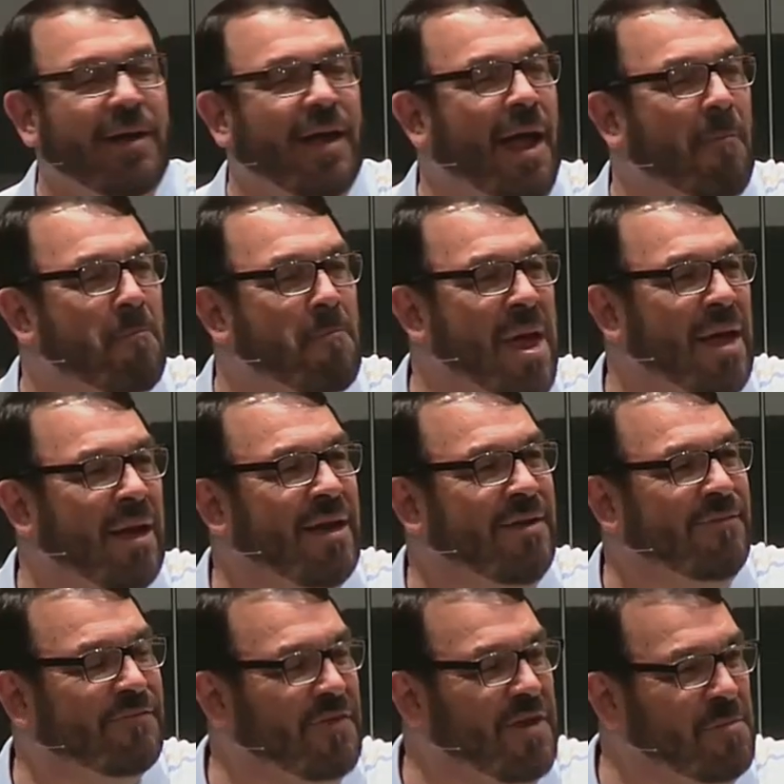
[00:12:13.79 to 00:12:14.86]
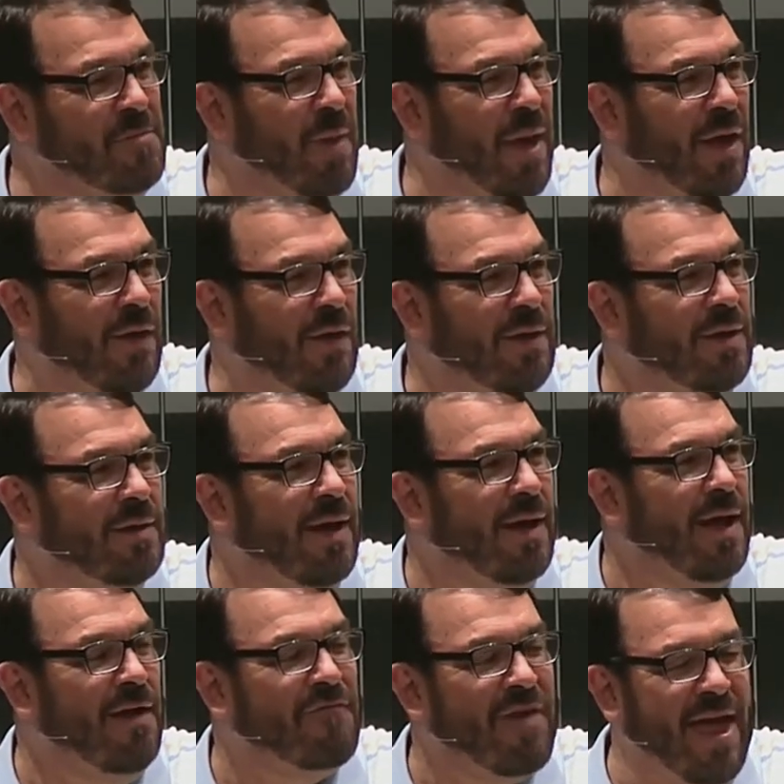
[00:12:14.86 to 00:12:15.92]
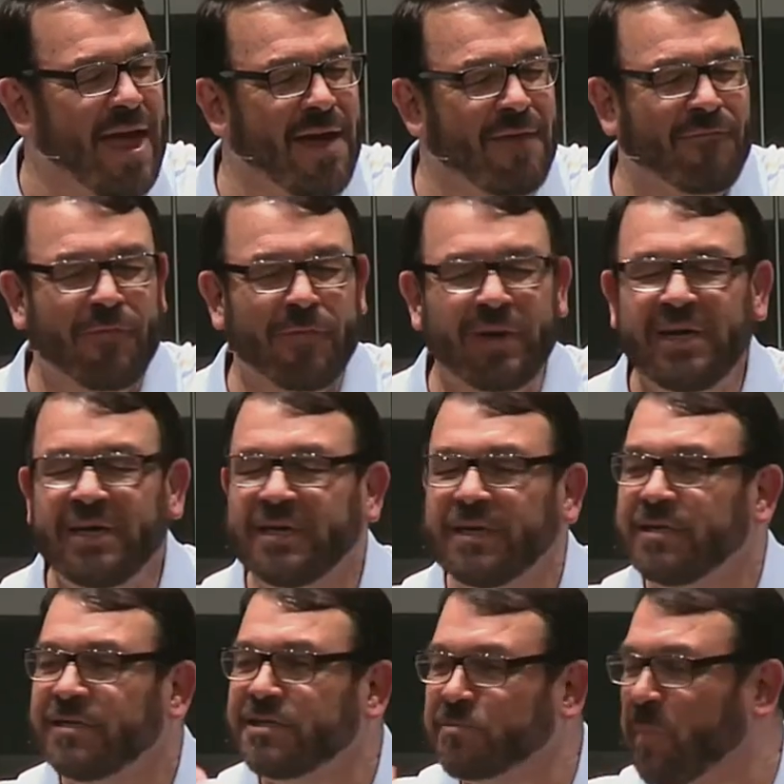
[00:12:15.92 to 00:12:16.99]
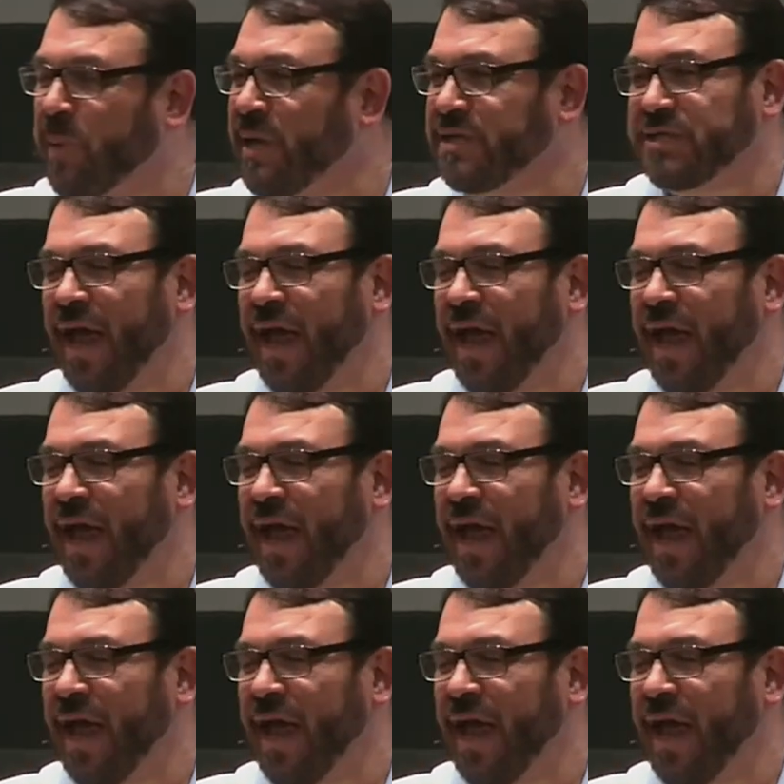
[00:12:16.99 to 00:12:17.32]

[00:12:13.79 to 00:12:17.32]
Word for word: a male and female of every species,